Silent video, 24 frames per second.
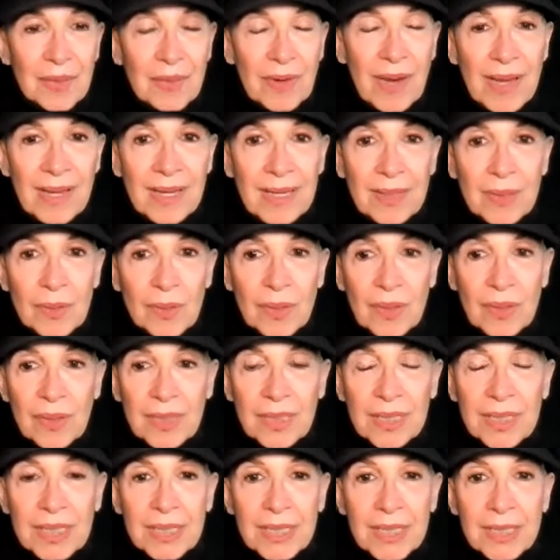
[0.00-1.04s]
right
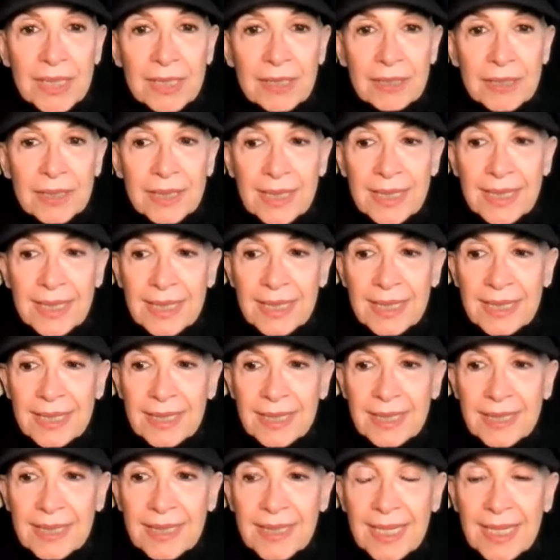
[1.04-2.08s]

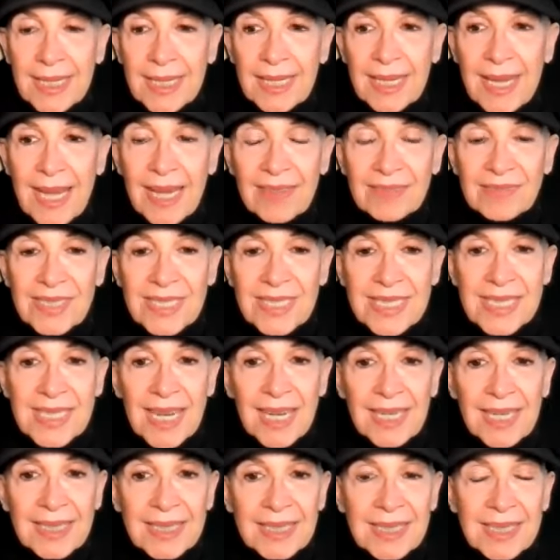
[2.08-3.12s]
clearly they have
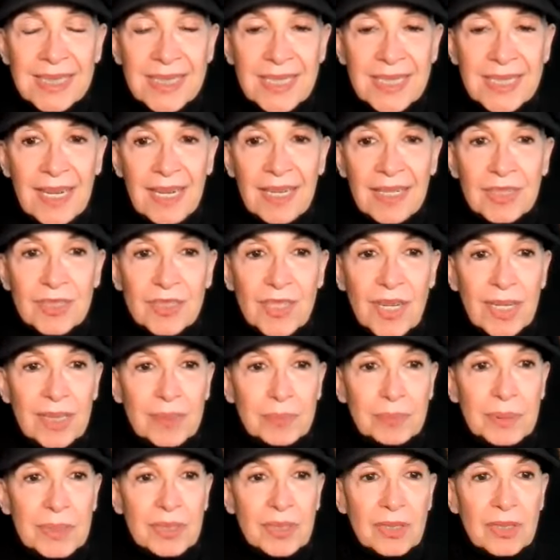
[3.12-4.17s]
designed this
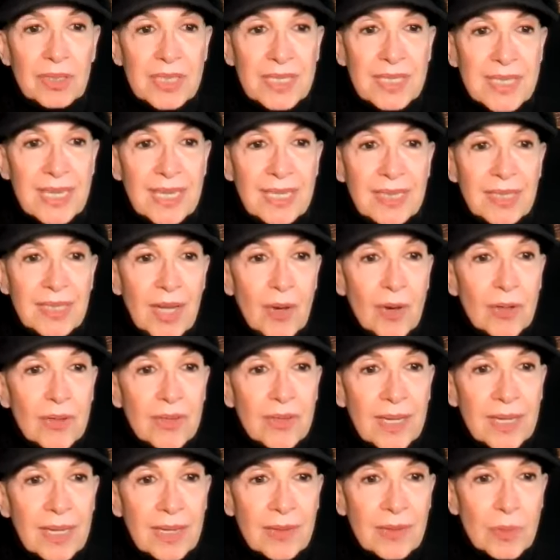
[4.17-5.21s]
contract because they know
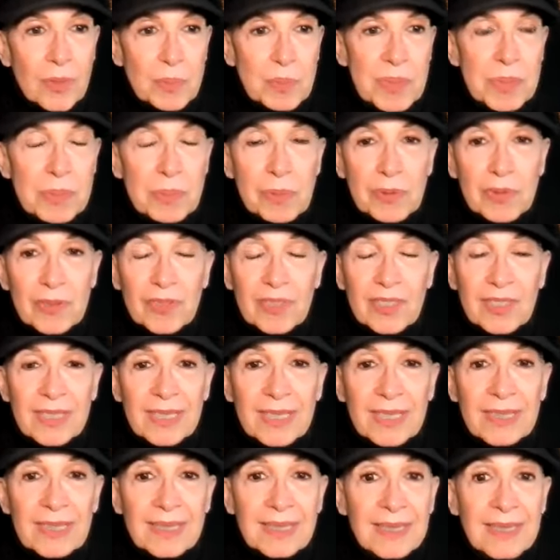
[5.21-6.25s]
that other people are going
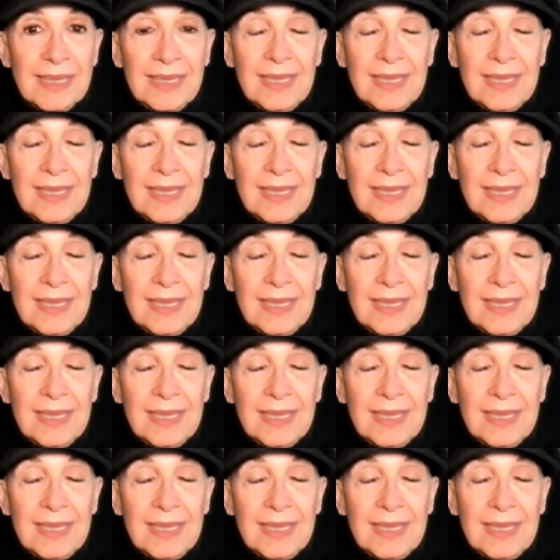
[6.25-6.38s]
to